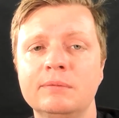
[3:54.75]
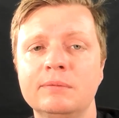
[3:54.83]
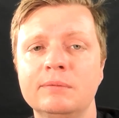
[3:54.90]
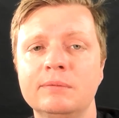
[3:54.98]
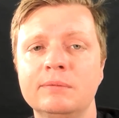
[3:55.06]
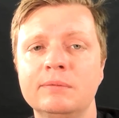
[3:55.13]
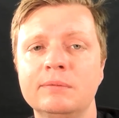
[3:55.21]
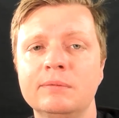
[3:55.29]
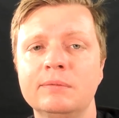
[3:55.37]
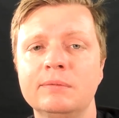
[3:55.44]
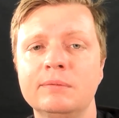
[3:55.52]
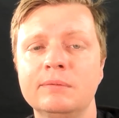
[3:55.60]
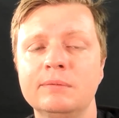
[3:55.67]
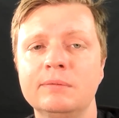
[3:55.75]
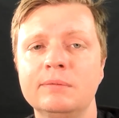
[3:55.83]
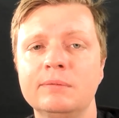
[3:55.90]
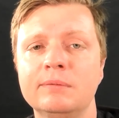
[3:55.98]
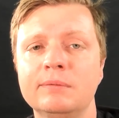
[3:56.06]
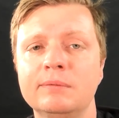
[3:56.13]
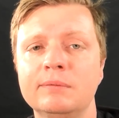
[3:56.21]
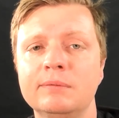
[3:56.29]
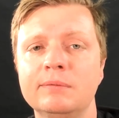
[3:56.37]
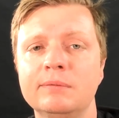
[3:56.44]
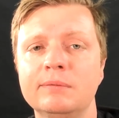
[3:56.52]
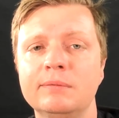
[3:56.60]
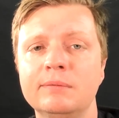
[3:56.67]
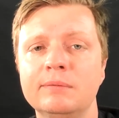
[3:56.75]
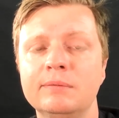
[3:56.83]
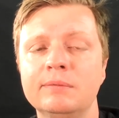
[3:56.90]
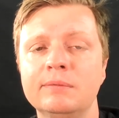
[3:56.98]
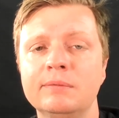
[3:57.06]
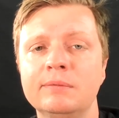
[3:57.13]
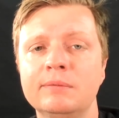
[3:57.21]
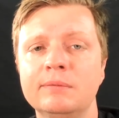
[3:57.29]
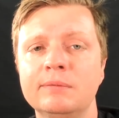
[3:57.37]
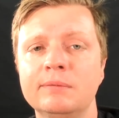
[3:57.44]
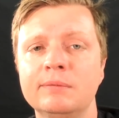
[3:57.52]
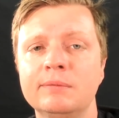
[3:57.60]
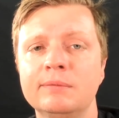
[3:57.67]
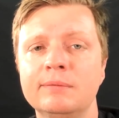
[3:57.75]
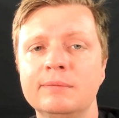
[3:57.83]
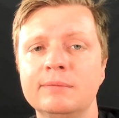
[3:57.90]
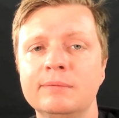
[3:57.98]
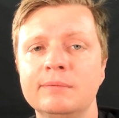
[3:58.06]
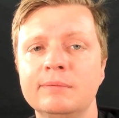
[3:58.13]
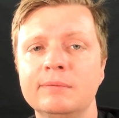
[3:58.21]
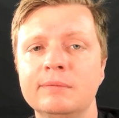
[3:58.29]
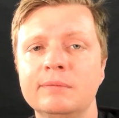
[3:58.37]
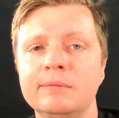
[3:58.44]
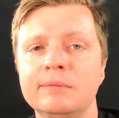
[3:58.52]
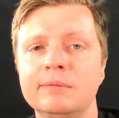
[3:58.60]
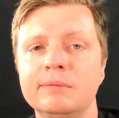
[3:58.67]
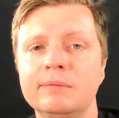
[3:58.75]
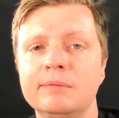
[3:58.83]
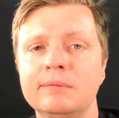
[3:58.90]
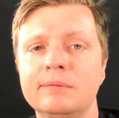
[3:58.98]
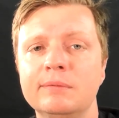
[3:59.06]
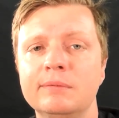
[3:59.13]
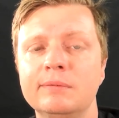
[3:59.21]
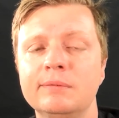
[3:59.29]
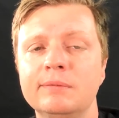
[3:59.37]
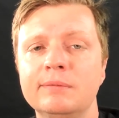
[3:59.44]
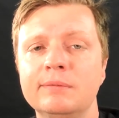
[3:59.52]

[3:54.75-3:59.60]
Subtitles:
(silent)